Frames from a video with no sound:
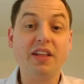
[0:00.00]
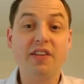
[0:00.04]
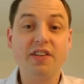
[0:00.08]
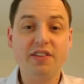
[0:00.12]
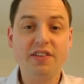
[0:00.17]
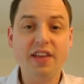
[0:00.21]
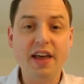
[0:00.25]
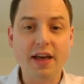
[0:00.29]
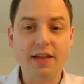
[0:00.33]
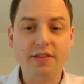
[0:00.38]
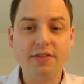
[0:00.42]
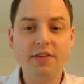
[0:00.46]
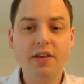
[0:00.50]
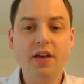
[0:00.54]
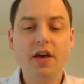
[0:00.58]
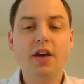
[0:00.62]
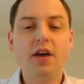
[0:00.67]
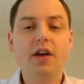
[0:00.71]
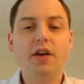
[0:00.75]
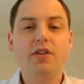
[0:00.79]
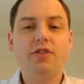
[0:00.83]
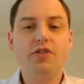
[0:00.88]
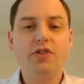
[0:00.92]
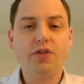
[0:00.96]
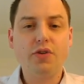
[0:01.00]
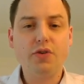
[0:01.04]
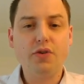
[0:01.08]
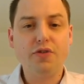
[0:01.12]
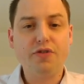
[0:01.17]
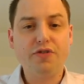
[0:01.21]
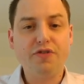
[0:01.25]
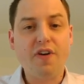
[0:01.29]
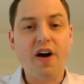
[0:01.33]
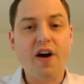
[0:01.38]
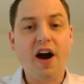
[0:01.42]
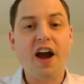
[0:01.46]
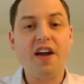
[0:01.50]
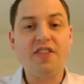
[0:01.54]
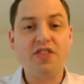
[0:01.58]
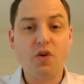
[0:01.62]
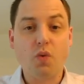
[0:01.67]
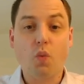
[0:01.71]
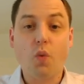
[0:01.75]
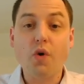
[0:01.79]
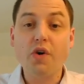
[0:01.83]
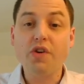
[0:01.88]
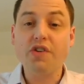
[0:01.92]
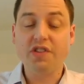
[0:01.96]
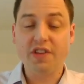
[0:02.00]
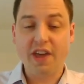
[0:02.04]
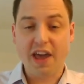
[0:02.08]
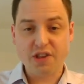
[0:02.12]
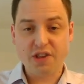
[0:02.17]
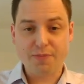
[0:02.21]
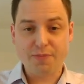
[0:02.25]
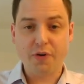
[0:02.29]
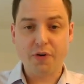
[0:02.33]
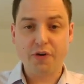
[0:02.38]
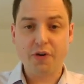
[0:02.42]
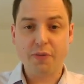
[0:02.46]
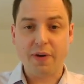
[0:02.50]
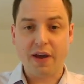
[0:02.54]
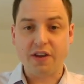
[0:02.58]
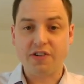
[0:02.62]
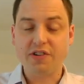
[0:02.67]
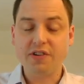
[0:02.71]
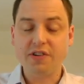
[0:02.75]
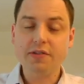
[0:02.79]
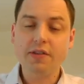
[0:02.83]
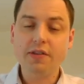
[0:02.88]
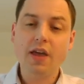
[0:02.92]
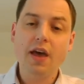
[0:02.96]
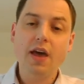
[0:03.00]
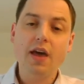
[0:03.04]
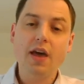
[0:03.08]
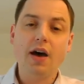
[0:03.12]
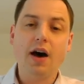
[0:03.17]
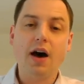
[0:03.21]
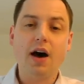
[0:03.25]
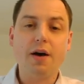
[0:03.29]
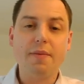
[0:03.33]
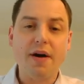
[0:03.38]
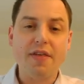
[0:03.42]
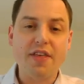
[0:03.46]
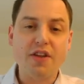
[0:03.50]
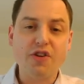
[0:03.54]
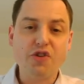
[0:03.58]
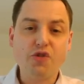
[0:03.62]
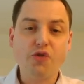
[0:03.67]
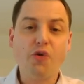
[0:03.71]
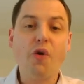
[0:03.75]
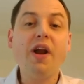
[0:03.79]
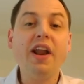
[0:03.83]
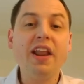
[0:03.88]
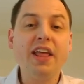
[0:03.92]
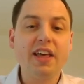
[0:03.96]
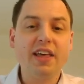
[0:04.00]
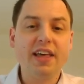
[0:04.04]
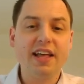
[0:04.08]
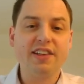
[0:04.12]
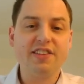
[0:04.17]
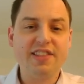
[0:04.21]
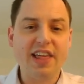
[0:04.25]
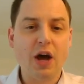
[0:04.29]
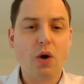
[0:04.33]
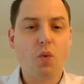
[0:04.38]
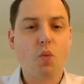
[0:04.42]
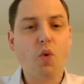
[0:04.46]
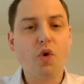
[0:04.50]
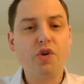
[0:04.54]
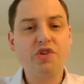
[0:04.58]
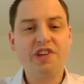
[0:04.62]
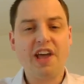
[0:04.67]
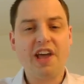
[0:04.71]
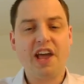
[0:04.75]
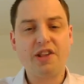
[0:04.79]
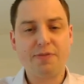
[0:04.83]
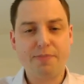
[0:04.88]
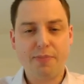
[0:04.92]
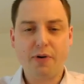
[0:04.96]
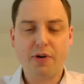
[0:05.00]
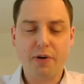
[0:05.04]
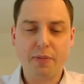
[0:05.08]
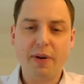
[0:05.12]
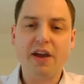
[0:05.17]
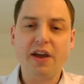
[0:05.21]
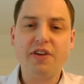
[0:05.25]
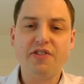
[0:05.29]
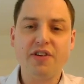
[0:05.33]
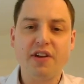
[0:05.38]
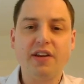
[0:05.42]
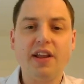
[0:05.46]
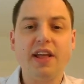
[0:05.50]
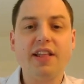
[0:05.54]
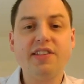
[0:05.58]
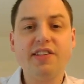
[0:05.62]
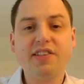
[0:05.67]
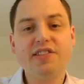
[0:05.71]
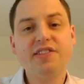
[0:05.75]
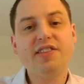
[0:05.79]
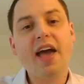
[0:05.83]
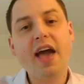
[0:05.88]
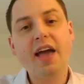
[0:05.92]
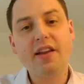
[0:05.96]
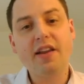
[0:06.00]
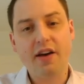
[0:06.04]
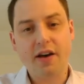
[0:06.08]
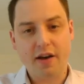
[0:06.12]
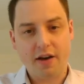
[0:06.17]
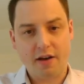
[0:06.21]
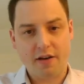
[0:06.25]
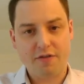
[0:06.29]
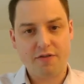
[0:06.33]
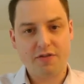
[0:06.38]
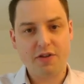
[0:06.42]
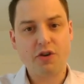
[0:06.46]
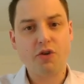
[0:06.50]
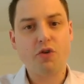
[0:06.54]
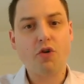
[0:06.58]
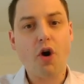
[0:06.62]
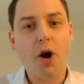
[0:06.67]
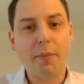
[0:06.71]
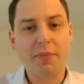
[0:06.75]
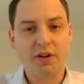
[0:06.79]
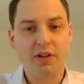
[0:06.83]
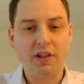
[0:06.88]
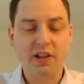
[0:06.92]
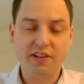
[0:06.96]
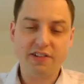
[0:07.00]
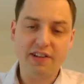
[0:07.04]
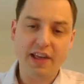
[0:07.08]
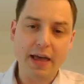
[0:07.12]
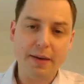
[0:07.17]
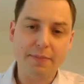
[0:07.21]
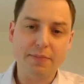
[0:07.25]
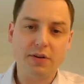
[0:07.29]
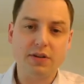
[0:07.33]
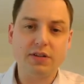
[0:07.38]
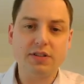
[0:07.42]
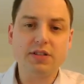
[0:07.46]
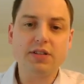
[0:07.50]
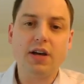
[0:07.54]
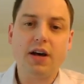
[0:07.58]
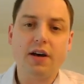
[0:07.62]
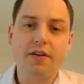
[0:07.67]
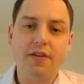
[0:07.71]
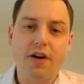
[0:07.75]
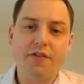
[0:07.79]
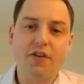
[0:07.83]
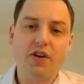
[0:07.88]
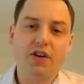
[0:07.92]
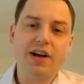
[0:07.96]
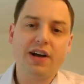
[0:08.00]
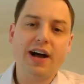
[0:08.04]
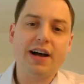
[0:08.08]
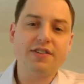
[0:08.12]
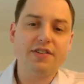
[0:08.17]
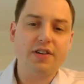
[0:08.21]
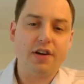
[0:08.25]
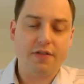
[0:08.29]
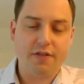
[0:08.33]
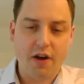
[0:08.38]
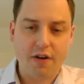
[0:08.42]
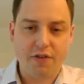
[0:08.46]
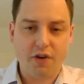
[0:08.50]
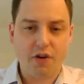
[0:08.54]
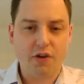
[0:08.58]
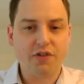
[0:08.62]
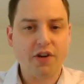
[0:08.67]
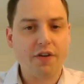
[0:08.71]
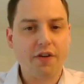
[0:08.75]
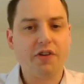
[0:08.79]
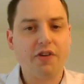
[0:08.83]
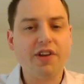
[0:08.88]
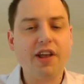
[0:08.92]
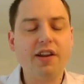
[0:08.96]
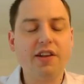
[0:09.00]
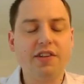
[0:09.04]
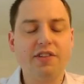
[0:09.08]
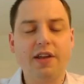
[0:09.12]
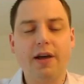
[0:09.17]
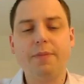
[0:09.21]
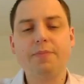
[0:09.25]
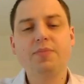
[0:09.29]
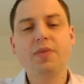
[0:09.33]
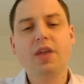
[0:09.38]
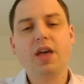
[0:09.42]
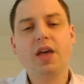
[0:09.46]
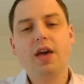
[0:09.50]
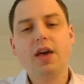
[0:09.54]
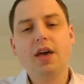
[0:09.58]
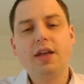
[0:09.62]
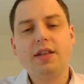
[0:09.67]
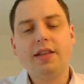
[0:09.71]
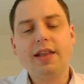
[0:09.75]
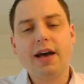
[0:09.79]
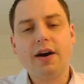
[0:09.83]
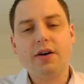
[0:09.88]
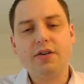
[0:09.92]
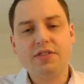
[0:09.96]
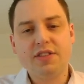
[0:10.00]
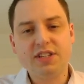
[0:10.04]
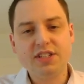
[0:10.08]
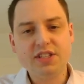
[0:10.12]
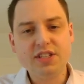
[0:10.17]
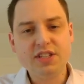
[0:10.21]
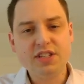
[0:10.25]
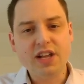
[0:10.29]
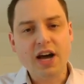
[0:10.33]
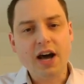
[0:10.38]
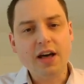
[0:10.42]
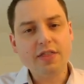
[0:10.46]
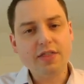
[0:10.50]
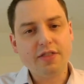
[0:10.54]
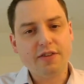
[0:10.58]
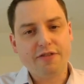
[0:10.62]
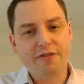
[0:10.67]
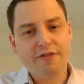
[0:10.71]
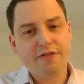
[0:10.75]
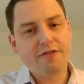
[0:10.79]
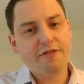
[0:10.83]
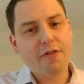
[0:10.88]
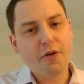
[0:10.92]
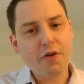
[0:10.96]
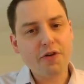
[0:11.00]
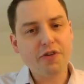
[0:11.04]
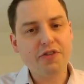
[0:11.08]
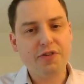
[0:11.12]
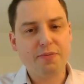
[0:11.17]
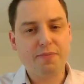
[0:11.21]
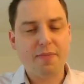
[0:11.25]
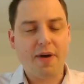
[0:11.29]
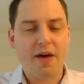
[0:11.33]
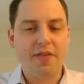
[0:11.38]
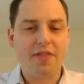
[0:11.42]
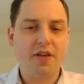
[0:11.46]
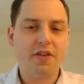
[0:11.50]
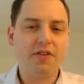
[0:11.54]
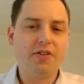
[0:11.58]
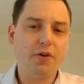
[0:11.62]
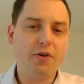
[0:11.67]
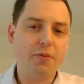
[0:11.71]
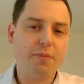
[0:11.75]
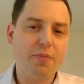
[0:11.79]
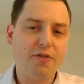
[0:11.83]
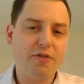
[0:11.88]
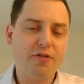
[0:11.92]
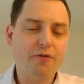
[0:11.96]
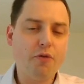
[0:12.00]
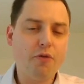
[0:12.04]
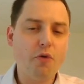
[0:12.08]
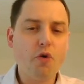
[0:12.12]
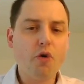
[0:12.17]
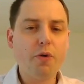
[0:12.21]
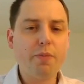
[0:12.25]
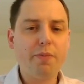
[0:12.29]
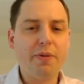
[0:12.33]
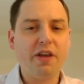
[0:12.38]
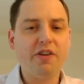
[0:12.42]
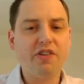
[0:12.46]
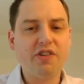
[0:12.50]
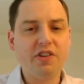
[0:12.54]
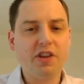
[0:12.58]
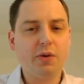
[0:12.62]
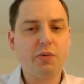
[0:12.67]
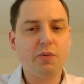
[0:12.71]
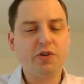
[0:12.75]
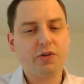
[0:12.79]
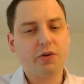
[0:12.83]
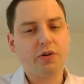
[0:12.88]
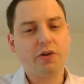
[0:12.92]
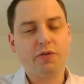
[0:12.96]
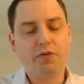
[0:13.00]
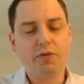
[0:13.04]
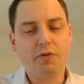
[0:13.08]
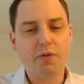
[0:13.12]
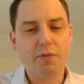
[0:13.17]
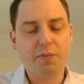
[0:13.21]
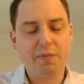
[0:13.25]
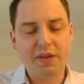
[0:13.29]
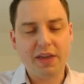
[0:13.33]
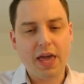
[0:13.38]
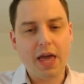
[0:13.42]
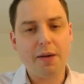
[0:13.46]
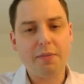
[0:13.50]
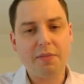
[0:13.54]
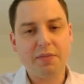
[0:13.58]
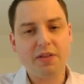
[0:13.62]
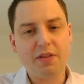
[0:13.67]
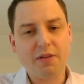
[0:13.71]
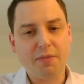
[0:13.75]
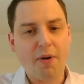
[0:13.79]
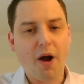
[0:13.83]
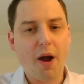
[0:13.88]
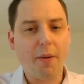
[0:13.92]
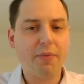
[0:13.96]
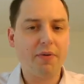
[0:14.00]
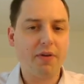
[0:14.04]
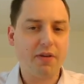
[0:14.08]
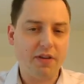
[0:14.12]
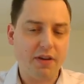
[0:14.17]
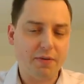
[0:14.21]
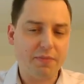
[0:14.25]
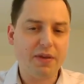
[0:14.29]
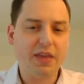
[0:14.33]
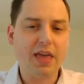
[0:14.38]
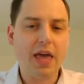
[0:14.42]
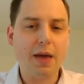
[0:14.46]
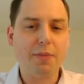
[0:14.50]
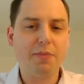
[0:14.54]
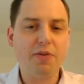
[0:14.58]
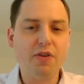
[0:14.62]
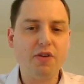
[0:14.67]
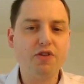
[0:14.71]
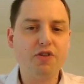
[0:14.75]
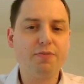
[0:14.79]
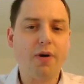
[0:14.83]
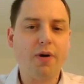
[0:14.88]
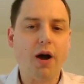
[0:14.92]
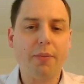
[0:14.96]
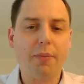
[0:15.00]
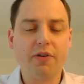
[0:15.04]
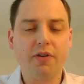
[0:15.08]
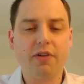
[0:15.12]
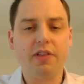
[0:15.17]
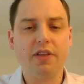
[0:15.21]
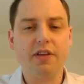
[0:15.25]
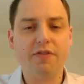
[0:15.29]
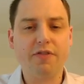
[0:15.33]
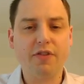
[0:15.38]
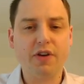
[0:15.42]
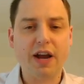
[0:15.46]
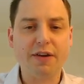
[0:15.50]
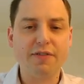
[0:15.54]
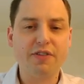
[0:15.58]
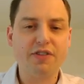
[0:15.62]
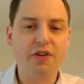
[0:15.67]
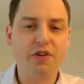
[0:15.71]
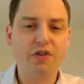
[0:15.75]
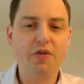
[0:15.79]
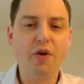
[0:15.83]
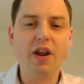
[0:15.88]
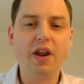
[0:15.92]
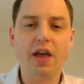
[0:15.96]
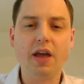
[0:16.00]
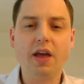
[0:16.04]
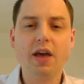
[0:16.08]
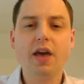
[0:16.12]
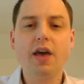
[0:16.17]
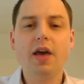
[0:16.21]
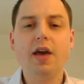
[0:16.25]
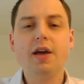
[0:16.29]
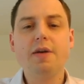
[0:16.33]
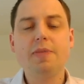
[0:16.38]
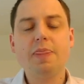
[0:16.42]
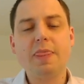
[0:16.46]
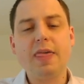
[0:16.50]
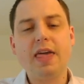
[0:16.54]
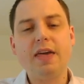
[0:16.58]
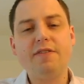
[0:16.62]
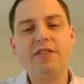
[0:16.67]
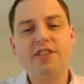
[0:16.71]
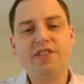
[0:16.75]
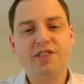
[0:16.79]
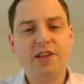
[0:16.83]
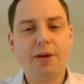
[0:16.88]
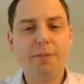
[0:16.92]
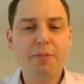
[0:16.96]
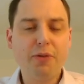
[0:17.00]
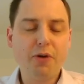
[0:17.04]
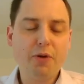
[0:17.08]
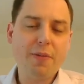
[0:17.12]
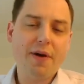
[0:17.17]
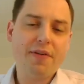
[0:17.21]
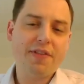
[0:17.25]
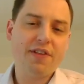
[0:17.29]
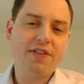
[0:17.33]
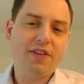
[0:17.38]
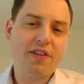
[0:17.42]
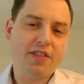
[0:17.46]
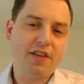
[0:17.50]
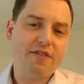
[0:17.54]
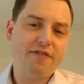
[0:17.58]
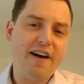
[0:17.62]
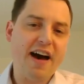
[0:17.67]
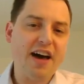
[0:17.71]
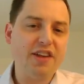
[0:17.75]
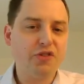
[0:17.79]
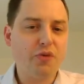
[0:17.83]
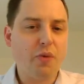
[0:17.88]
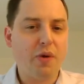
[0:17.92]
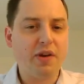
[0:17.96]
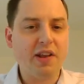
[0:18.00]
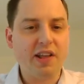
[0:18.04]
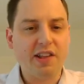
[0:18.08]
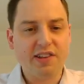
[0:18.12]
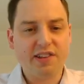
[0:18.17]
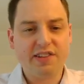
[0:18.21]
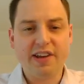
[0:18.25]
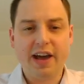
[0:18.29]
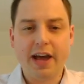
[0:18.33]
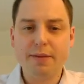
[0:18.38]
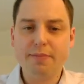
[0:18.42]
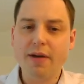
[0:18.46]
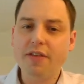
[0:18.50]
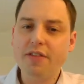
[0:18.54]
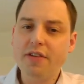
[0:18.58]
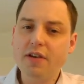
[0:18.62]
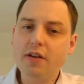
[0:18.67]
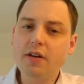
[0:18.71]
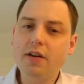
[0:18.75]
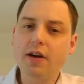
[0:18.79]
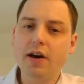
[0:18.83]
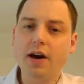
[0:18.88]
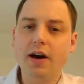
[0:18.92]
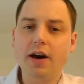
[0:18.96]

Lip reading: descent to find the worst case perturbation, and then training against that worst case perturbation instead of the nominal examples of your class of your data set. Now, this is not the first method. So before PGD was sort of became used popularly for adversarial training, even simpler methods like the fast gradient sign method,